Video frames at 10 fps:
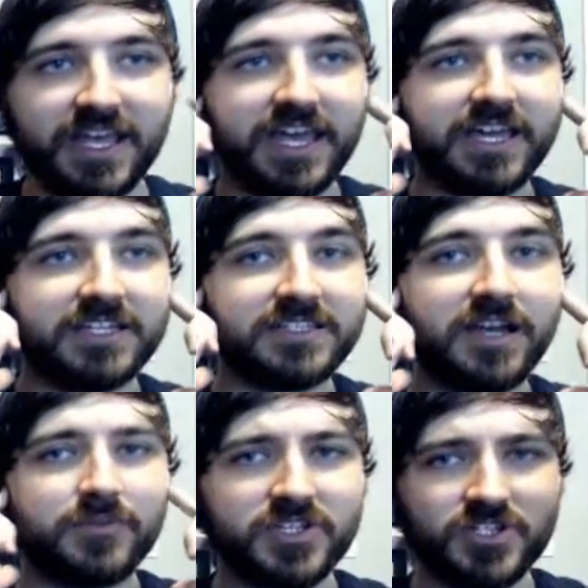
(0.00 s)
And
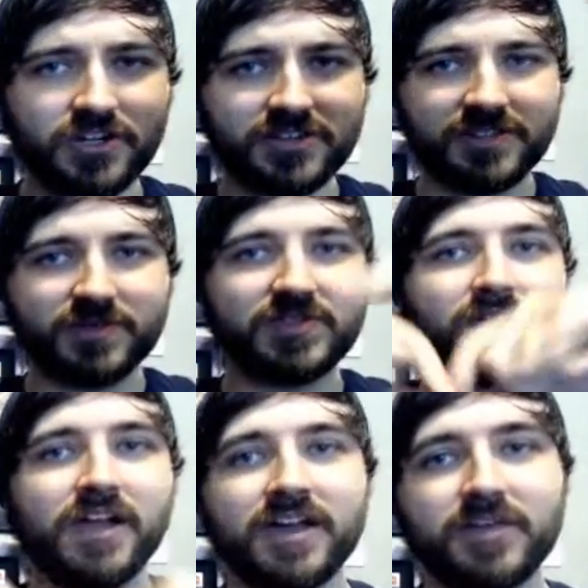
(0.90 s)
be sure to
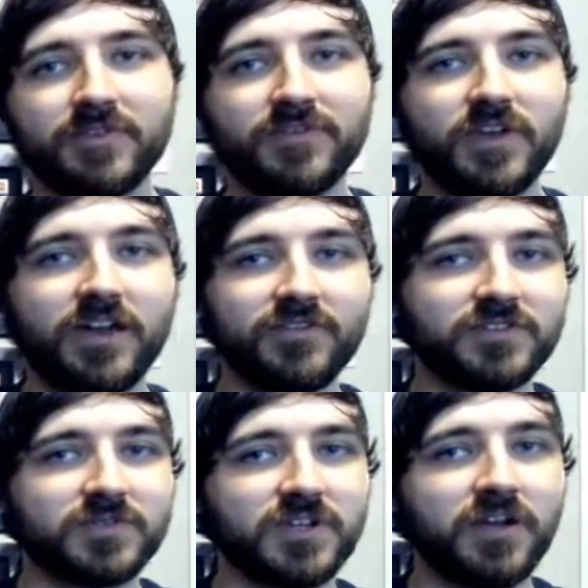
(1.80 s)
subscribe. If you haven't
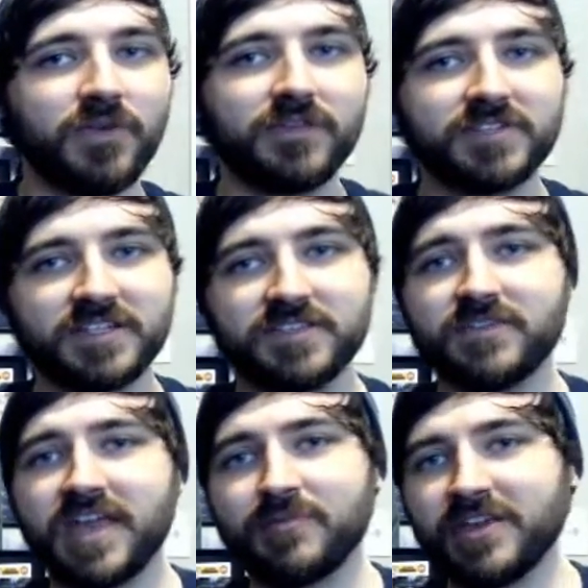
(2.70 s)
subscribed, we have tons
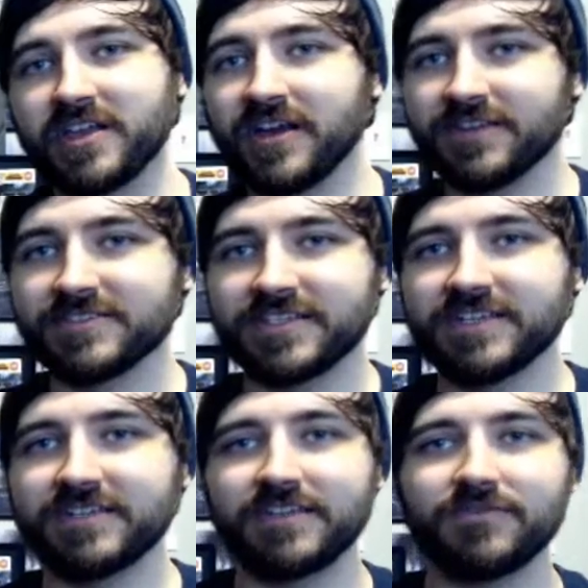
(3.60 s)
of gaming content.